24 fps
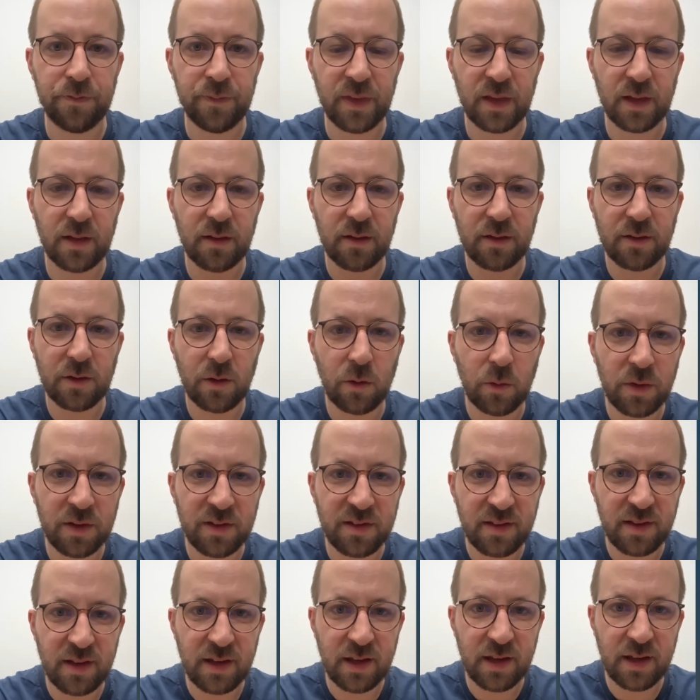So we
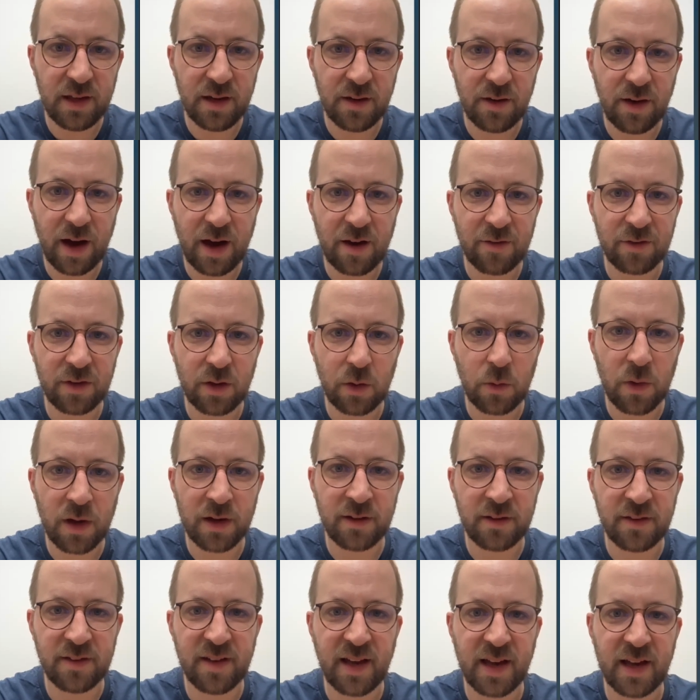see here after 1
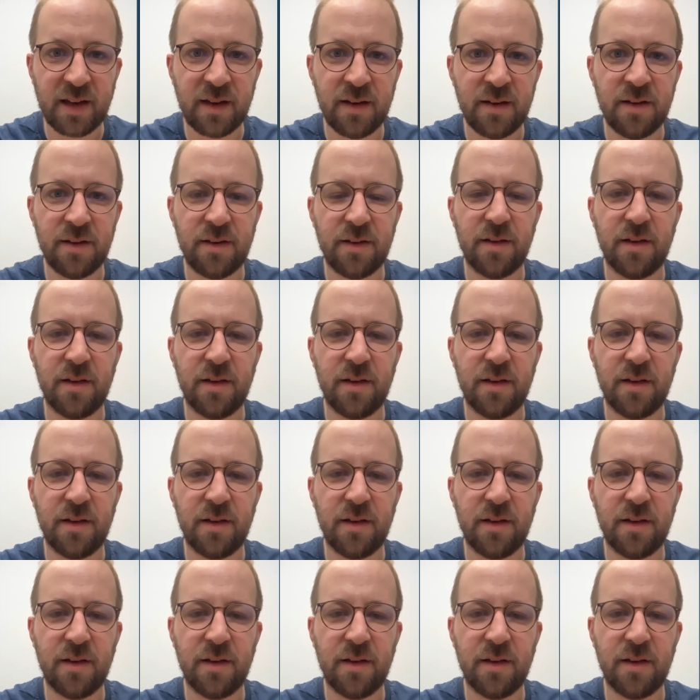second